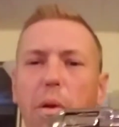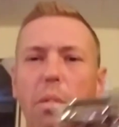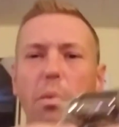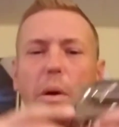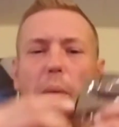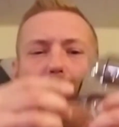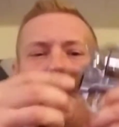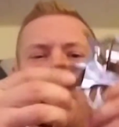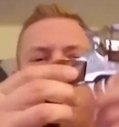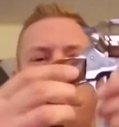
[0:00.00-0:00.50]

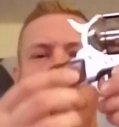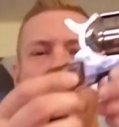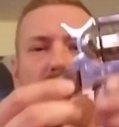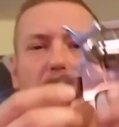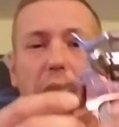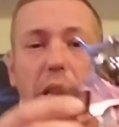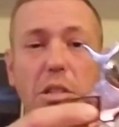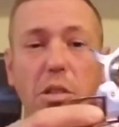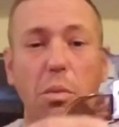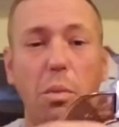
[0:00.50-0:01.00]
replica.
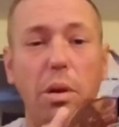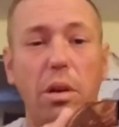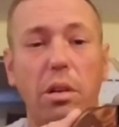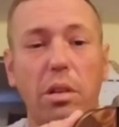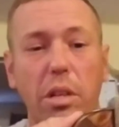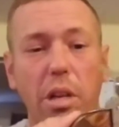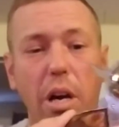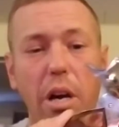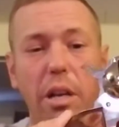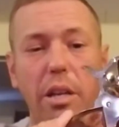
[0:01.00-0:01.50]
It is a real
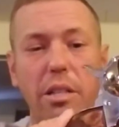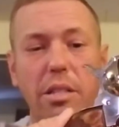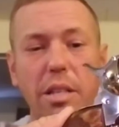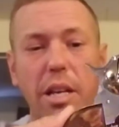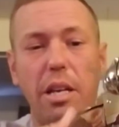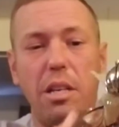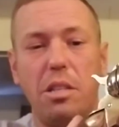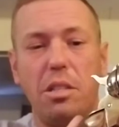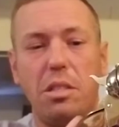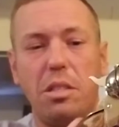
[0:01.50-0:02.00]
gun. It's
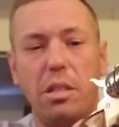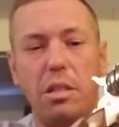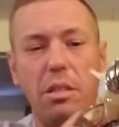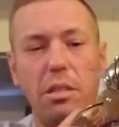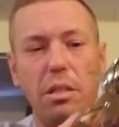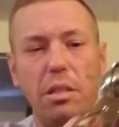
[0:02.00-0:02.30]
not just a,